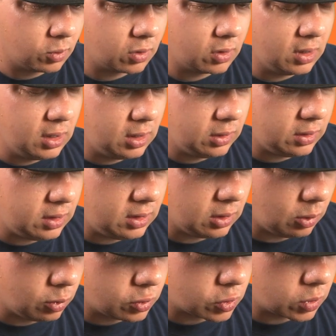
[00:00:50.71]
We're in the
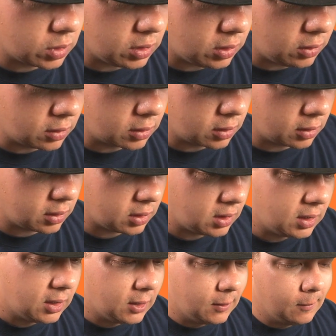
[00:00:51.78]
ultra hard
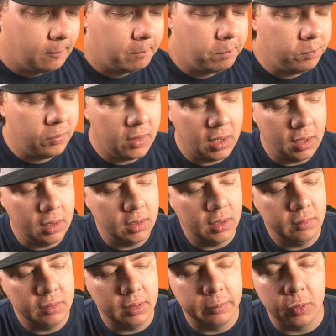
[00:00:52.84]
uh,
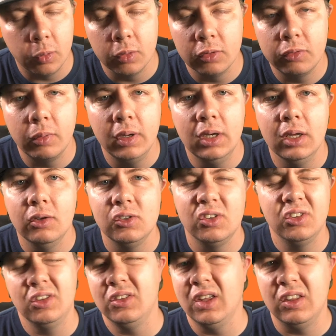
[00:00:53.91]
level up course right now
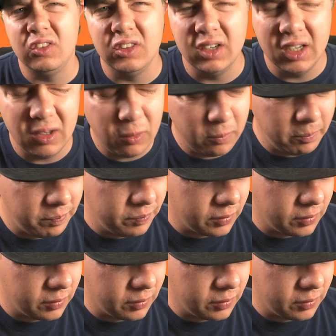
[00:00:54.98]
just to test it out.